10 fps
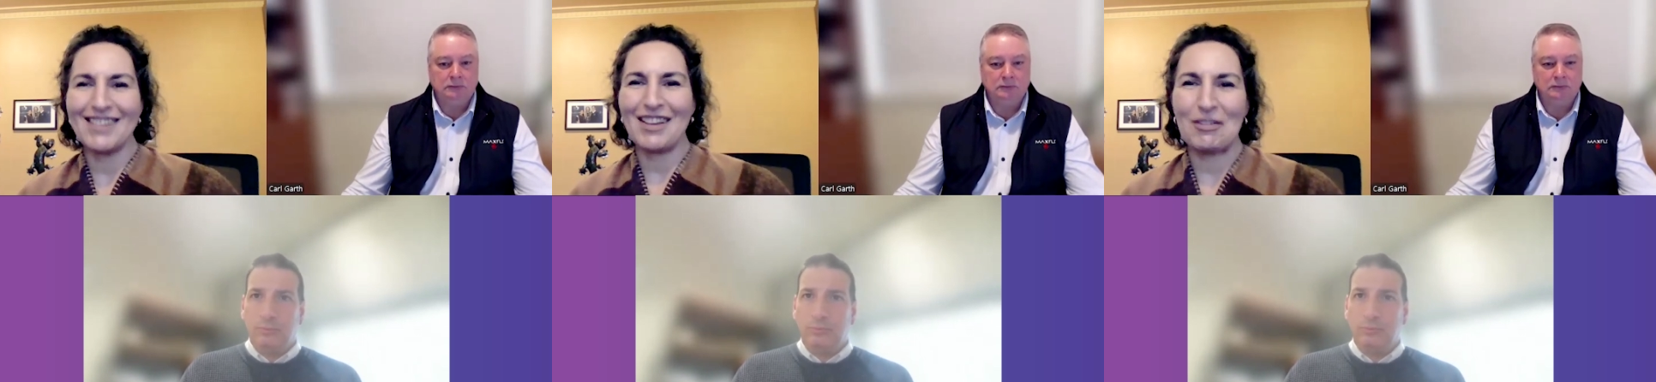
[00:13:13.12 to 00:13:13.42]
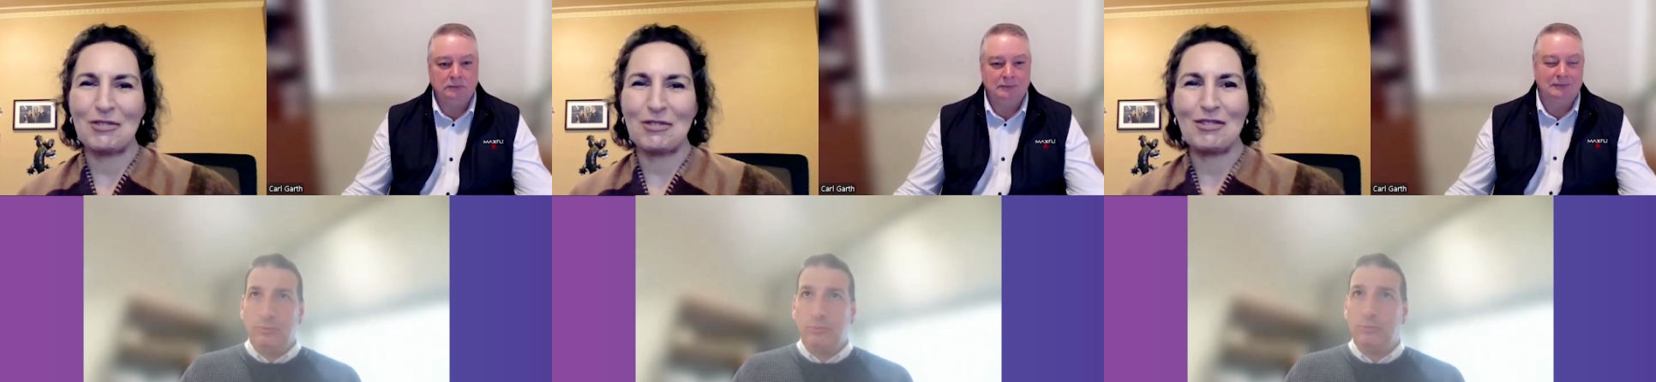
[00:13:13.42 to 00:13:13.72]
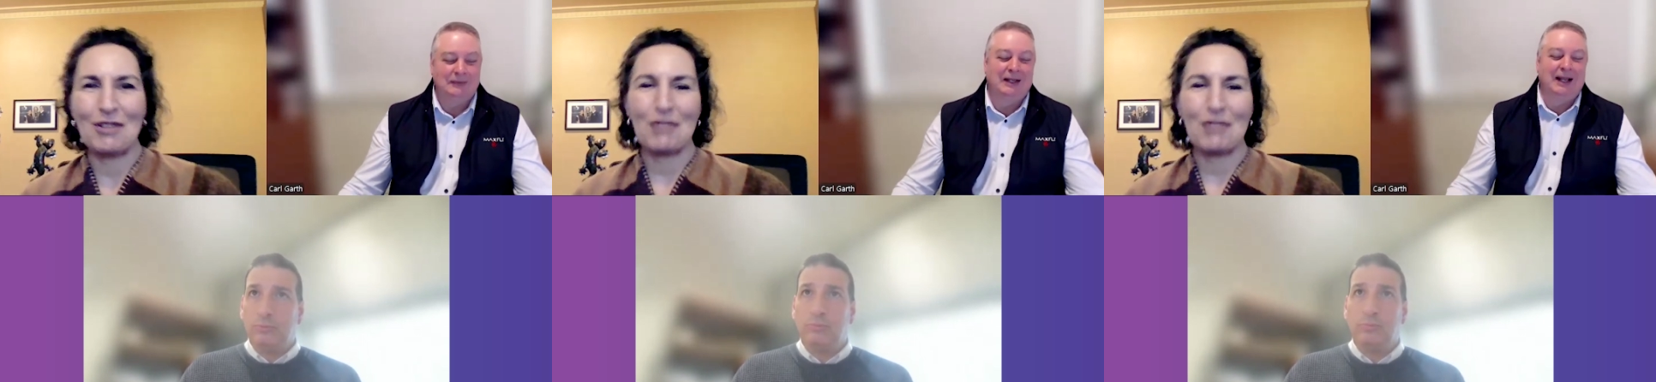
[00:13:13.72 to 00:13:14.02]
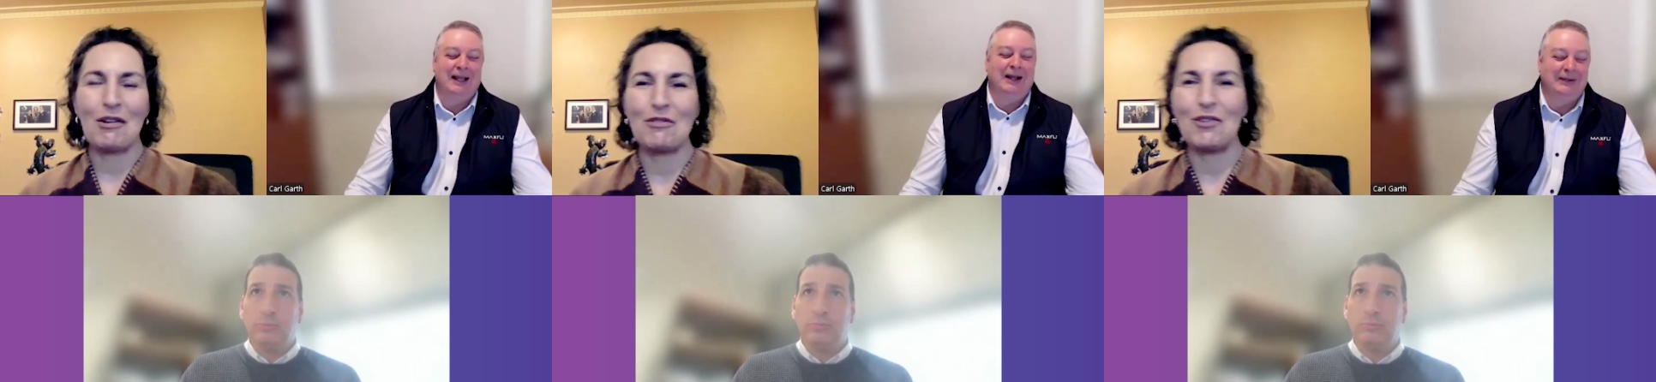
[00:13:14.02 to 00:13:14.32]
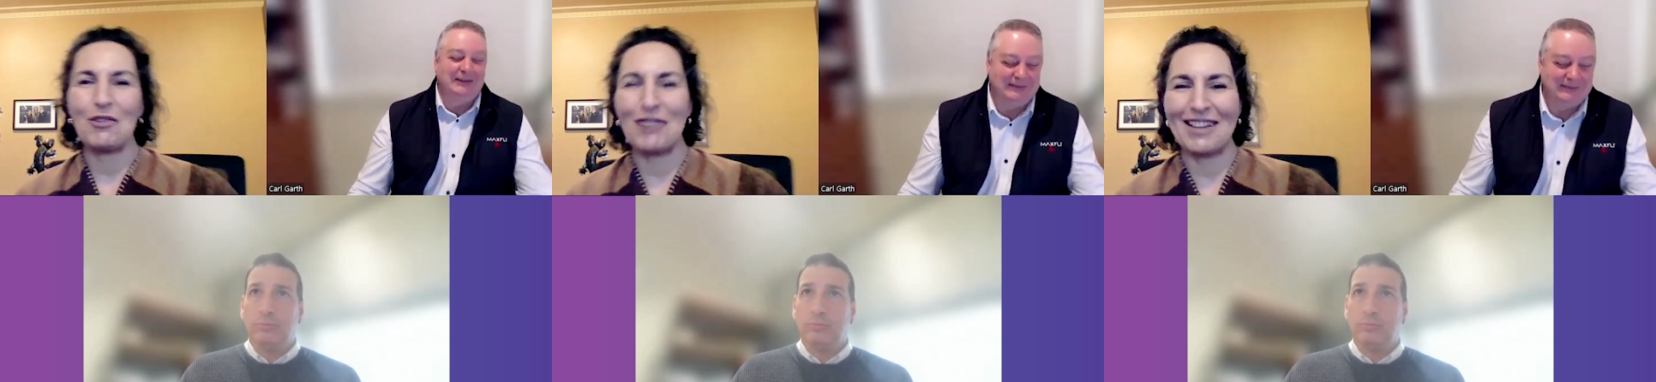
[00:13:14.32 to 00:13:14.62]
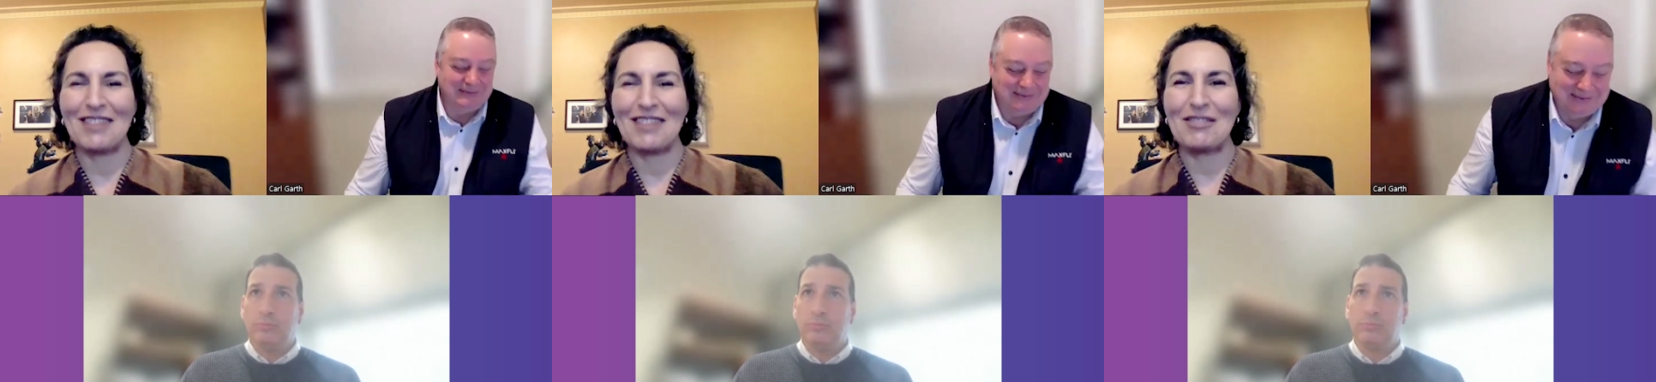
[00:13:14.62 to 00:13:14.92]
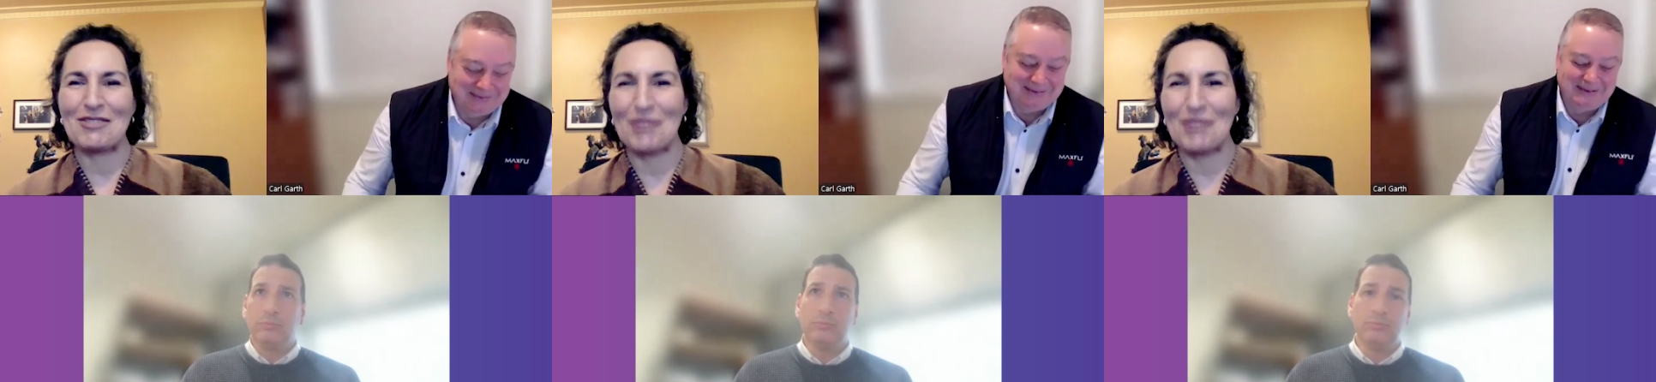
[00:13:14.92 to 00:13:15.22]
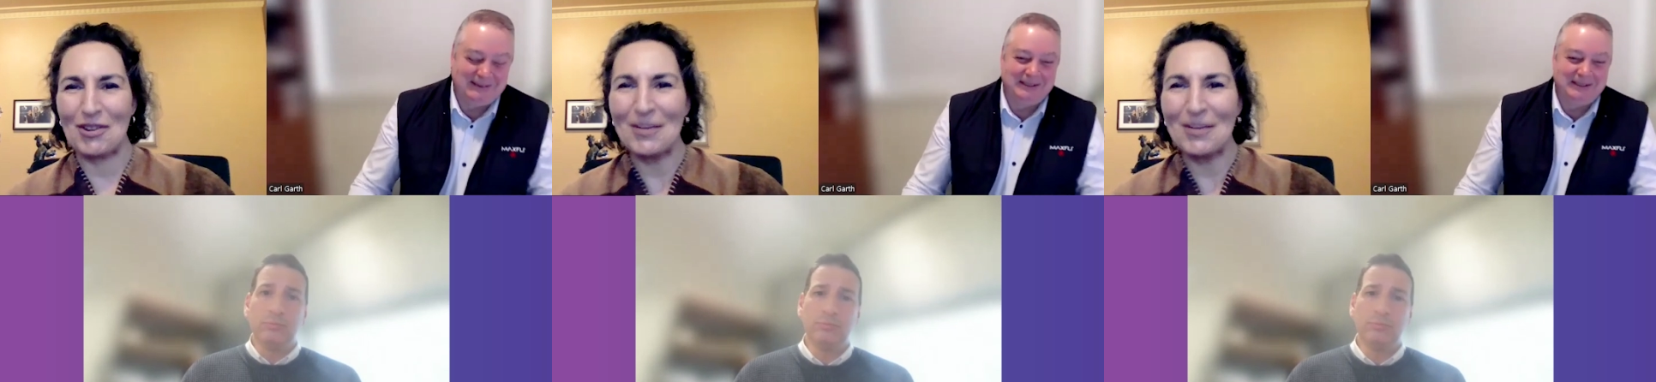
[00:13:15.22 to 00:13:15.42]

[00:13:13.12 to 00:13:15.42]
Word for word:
Speaker 1: other or throwing food or anything across the room.